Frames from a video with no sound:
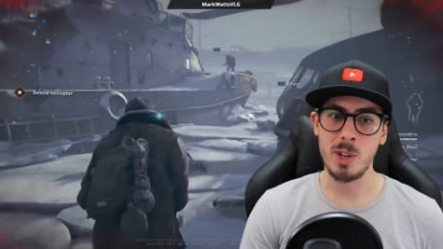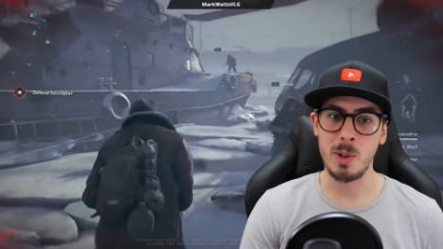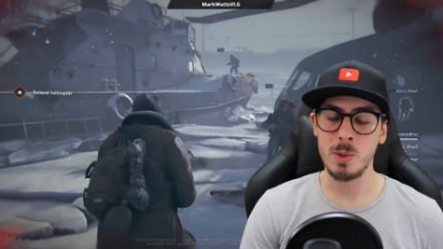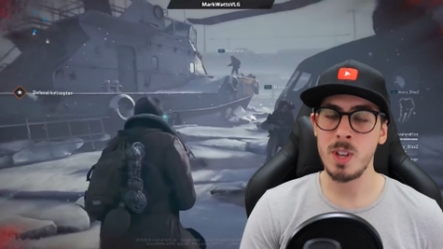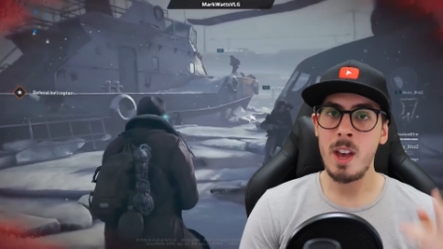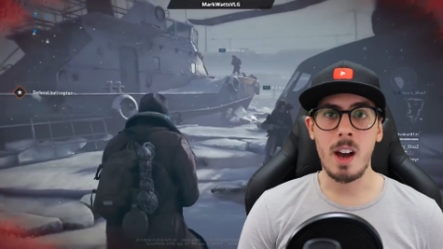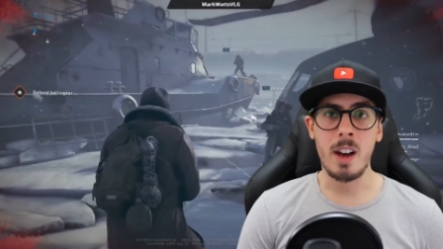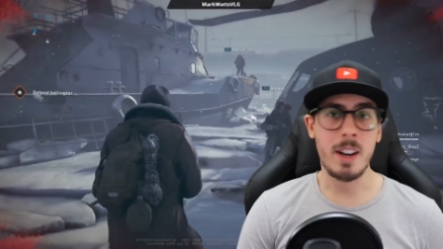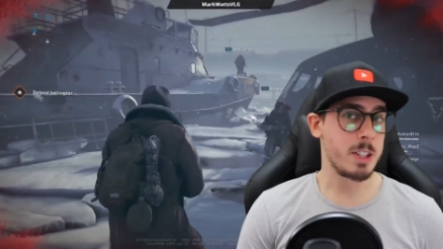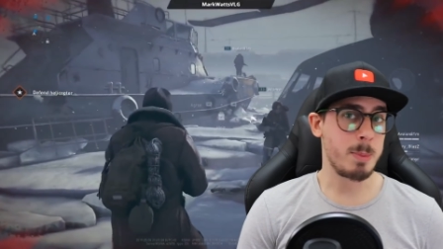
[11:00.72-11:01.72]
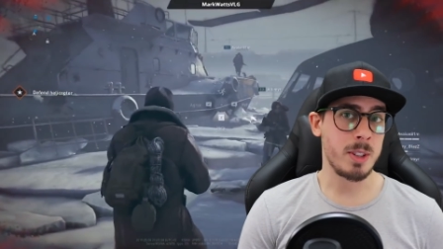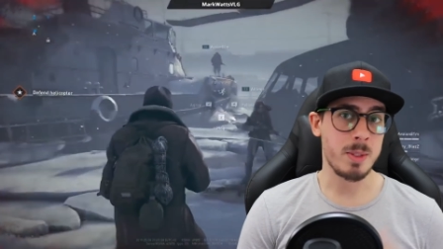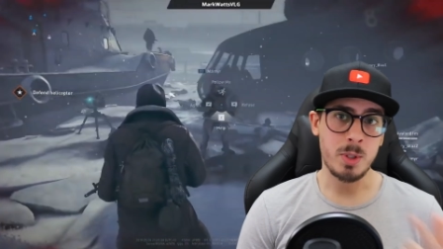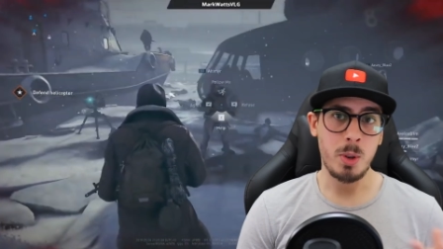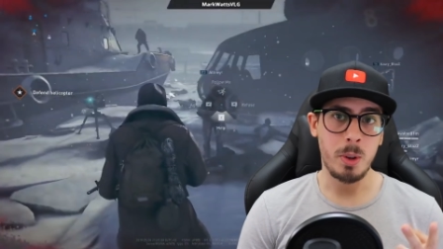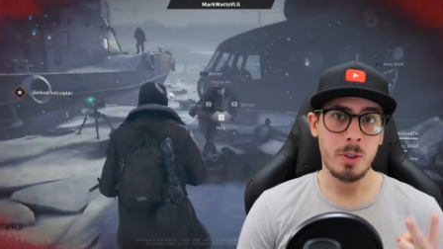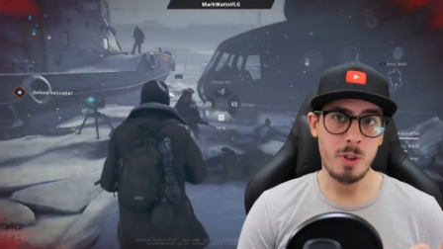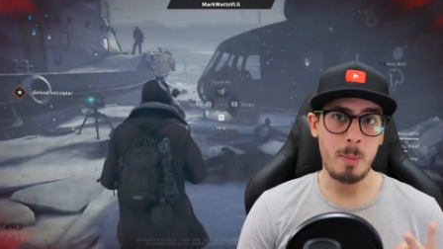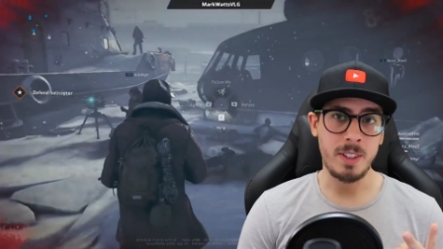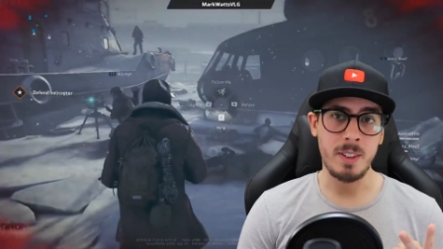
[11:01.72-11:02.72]
issues. And that's because of two
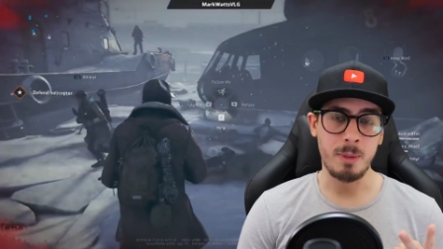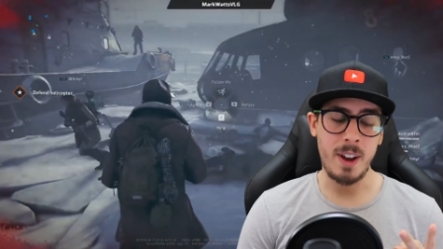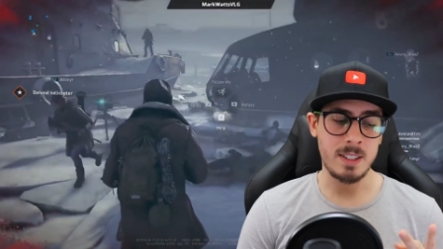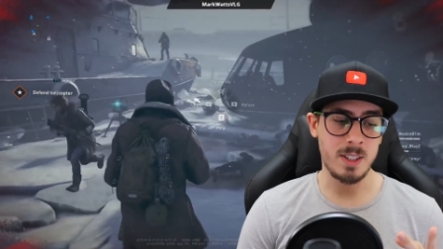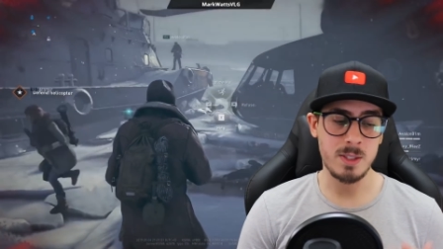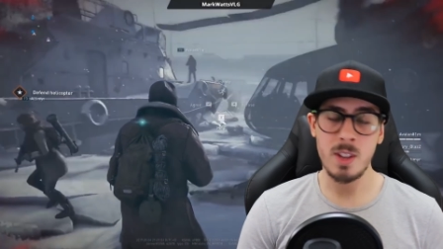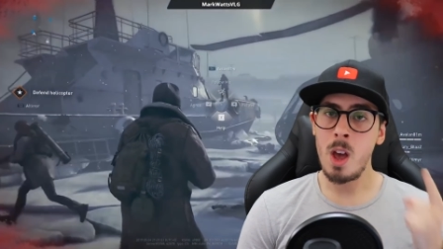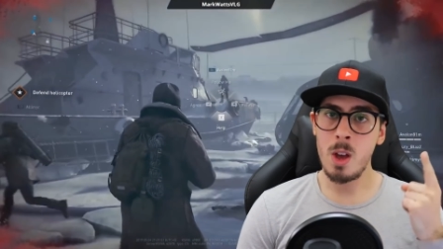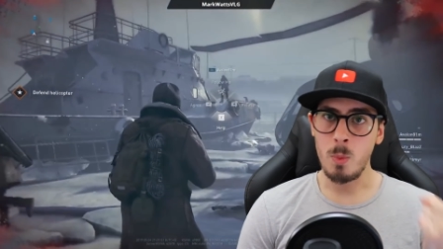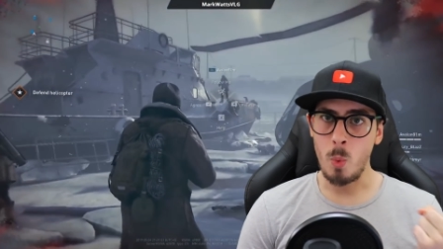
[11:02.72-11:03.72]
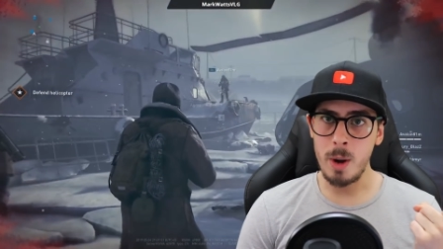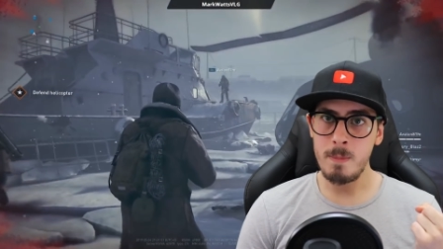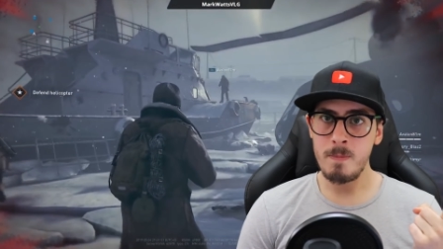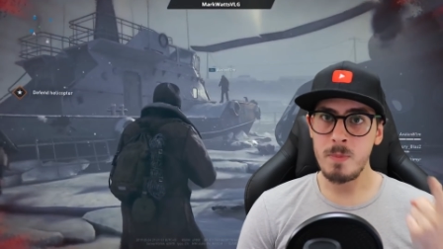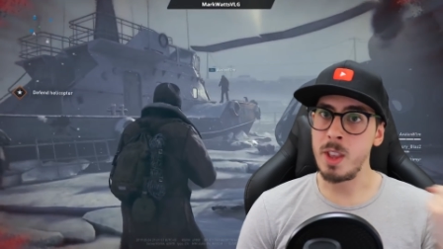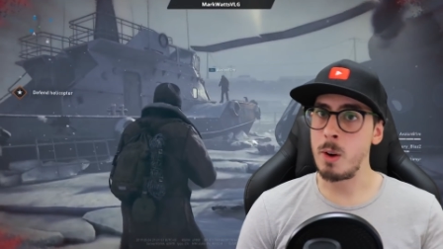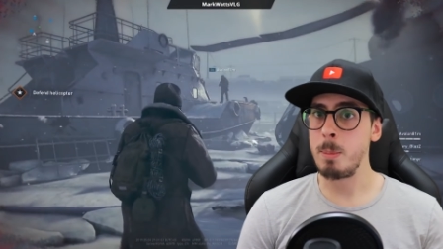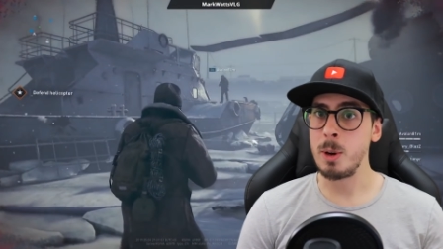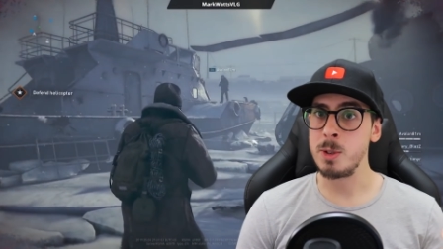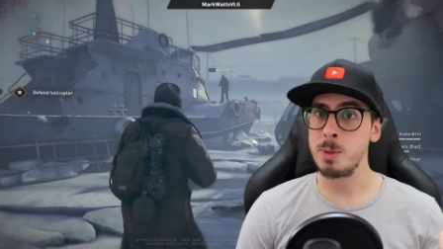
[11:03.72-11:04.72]
contributing factors. One, their
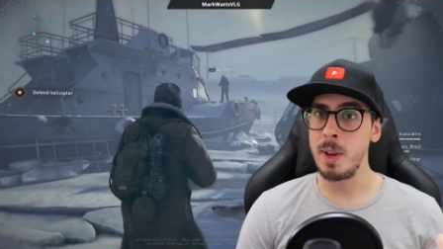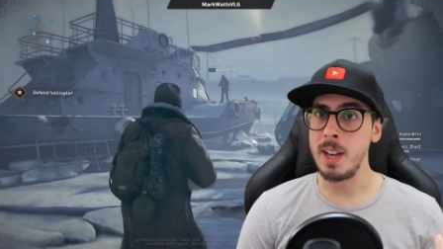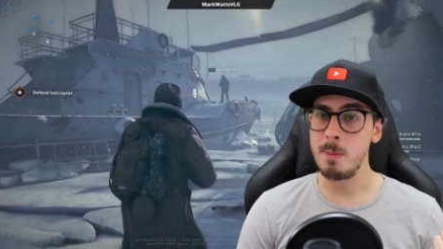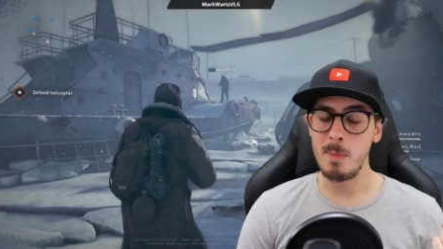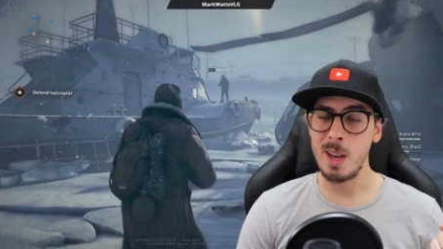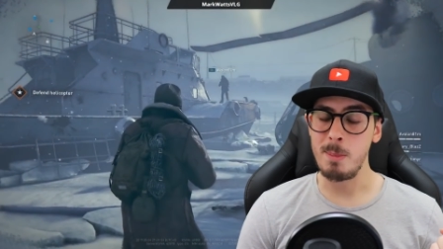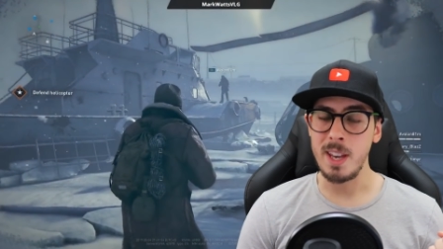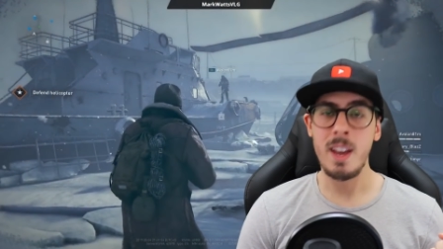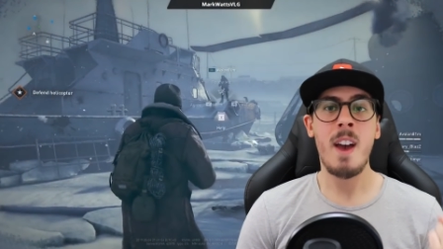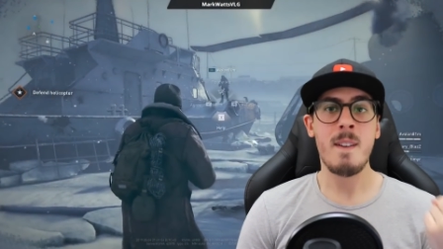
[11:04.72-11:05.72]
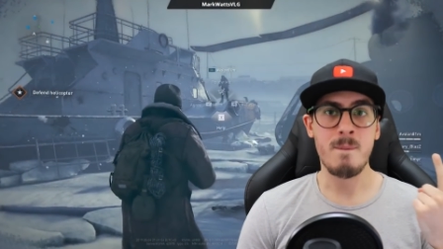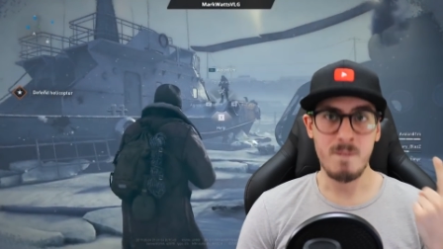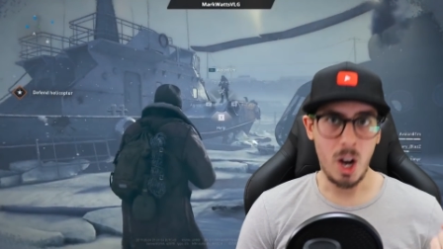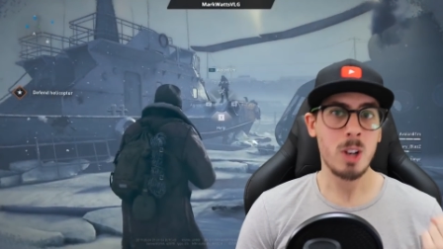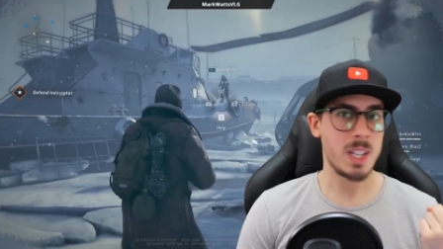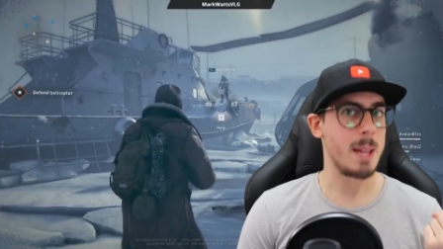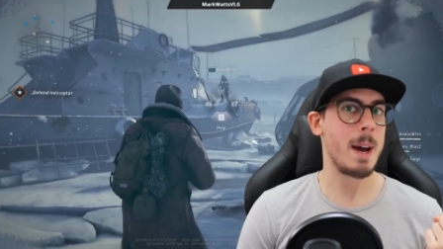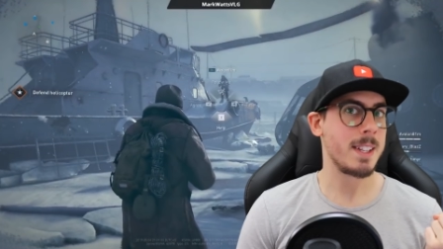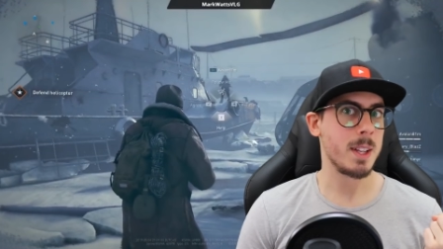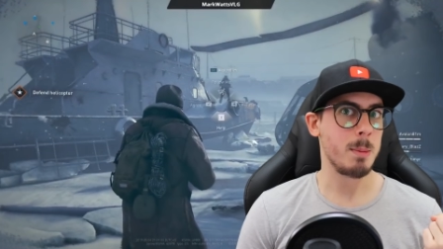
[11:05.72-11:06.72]
upload speed may be vastly
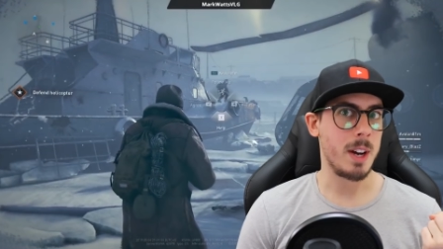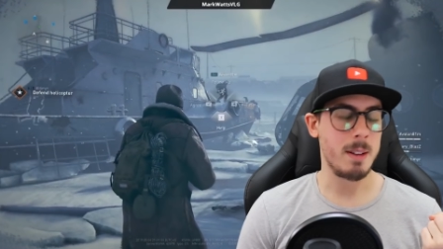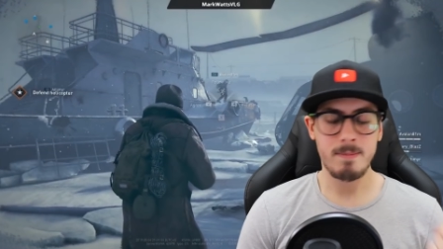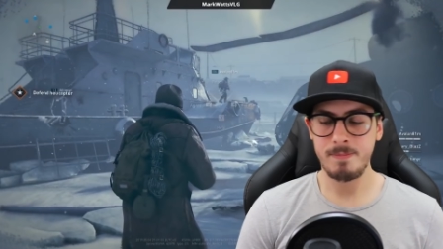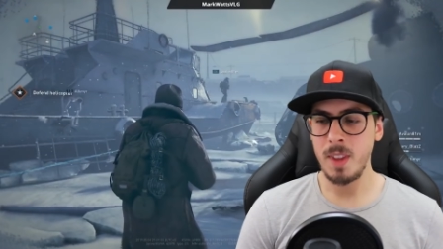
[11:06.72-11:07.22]
better than mine.